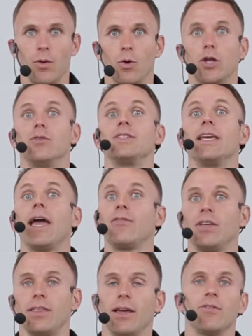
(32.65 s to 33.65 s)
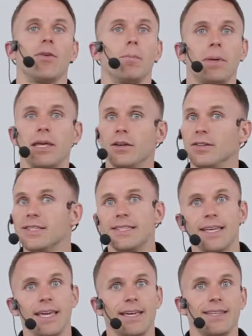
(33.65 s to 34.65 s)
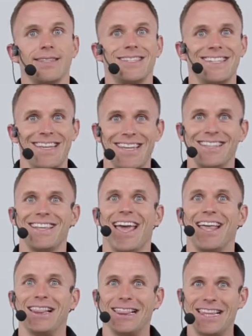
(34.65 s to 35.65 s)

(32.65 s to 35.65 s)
We're using everything from peels, skin, seeds, and